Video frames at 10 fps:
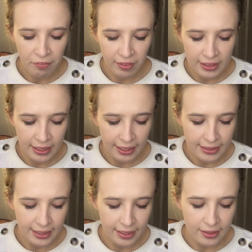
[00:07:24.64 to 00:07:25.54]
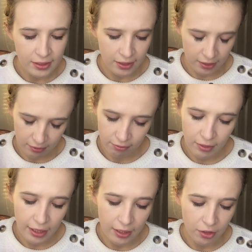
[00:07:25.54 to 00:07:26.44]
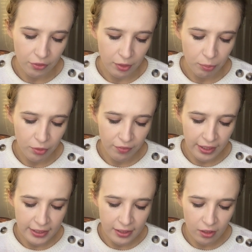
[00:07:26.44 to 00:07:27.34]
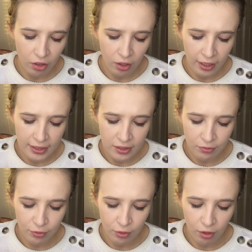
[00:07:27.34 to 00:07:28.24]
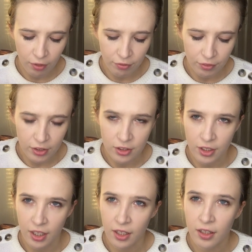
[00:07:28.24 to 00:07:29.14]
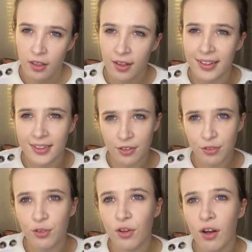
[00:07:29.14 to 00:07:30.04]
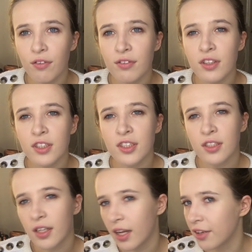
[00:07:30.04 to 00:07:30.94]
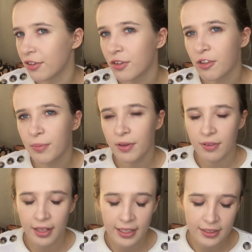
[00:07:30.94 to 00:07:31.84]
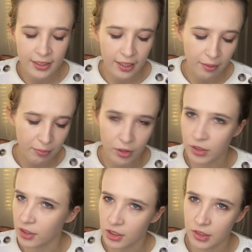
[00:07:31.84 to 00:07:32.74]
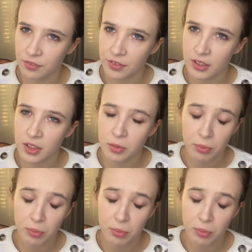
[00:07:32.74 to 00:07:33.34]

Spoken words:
Feels like a second skin. I agree. Provides long-lasting full coverage. Okay, it's not full coverage. I don't know about lasting because it's just a first